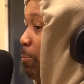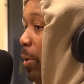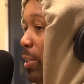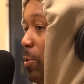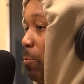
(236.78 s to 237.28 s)

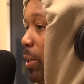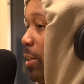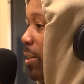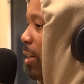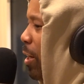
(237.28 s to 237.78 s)
place
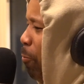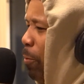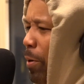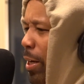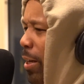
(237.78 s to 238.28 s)
where, well,
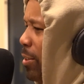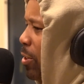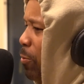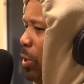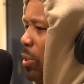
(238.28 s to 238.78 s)
man,
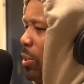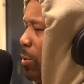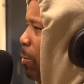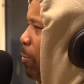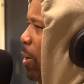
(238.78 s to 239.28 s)
Joe, we just need
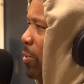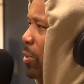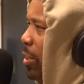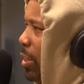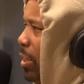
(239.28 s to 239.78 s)
some of our artists
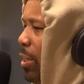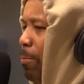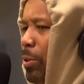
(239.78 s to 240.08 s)
can link up